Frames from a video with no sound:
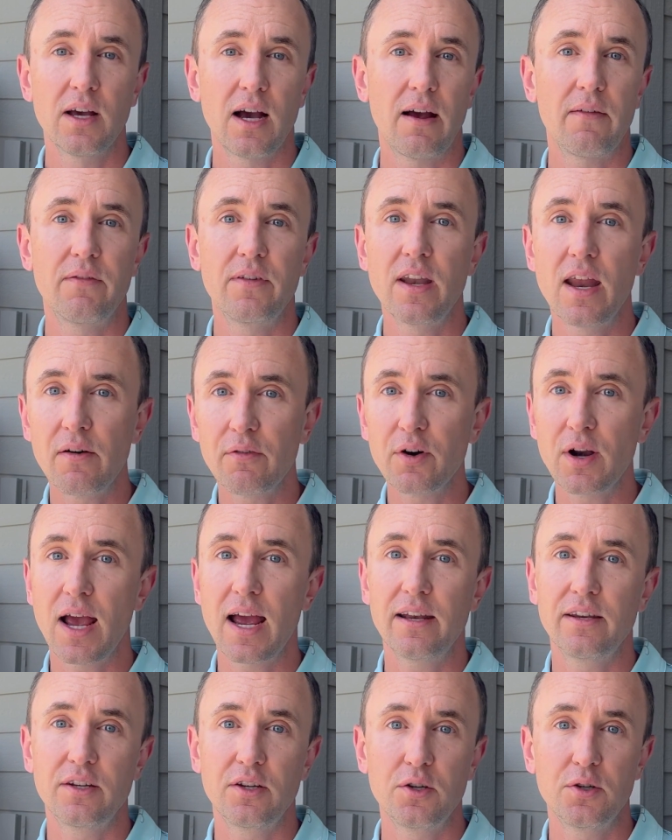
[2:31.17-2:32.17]
I've never
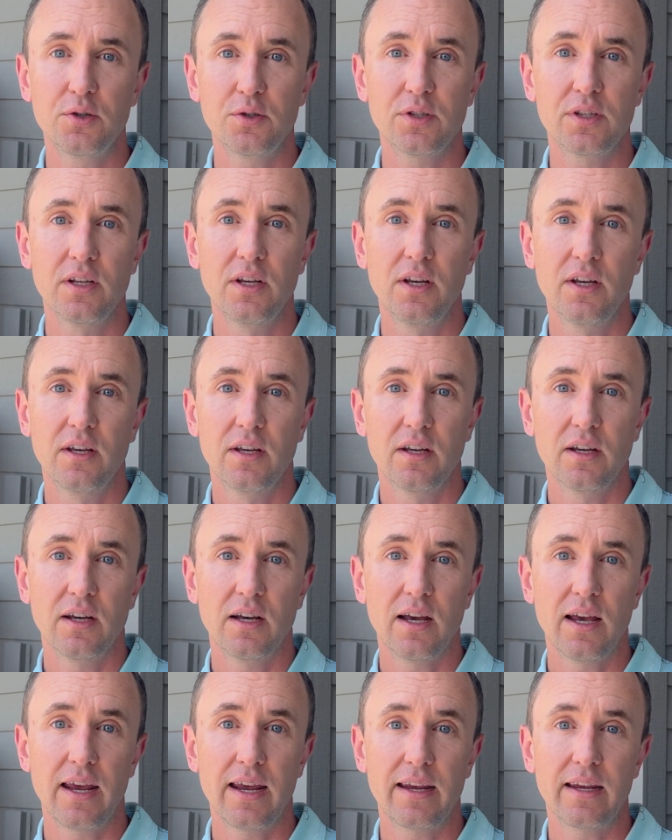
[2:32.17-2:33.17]
had to use
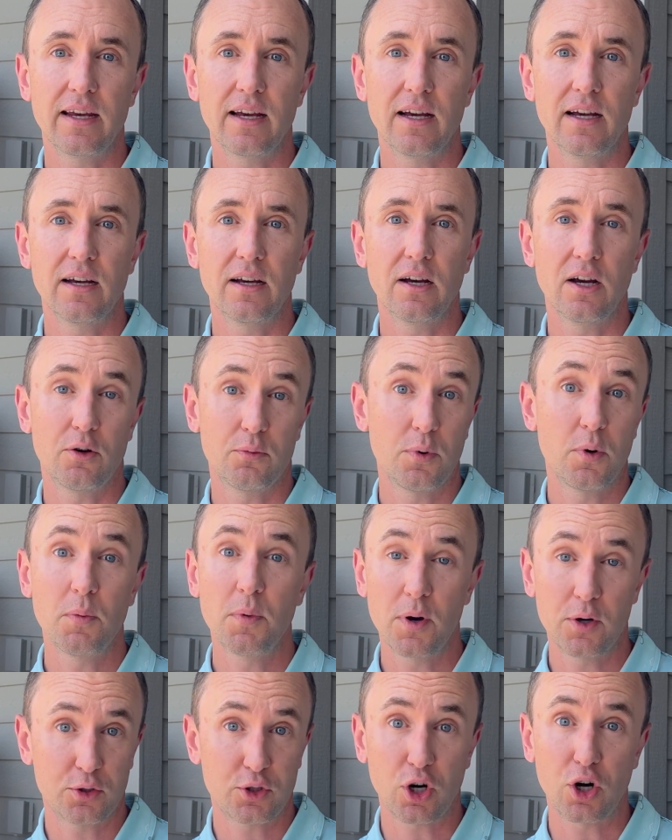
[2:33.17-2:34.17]
a
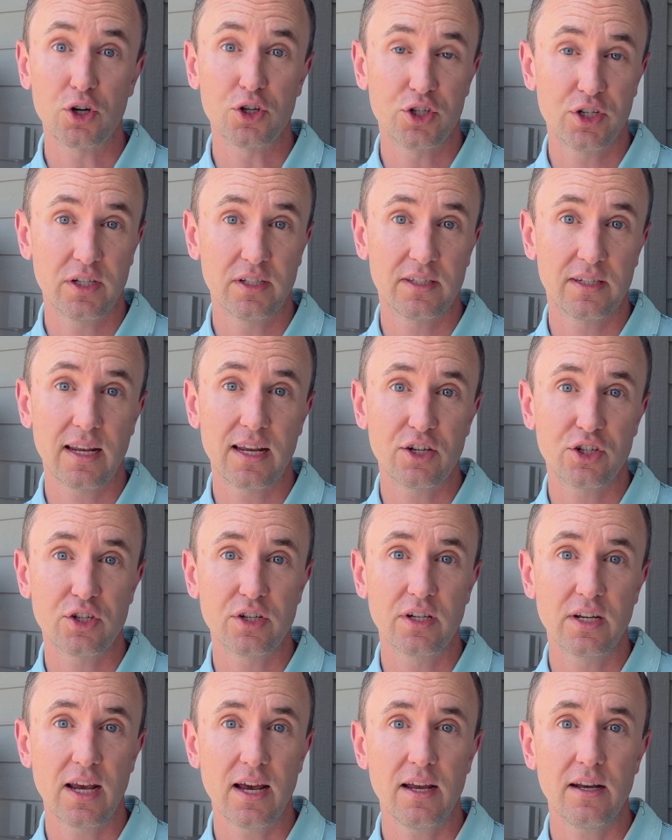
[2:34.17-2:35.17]
remote charging
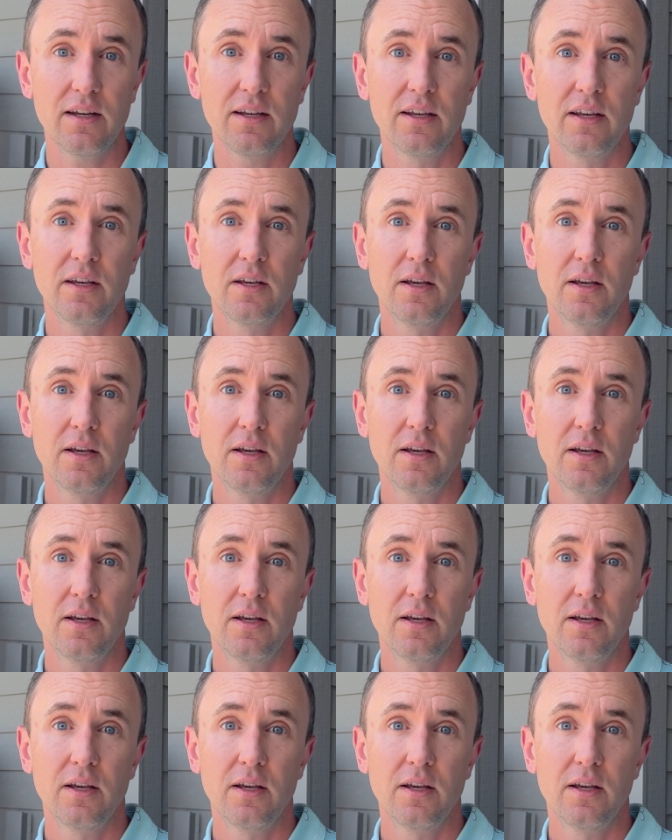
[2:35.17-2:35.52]
station yet,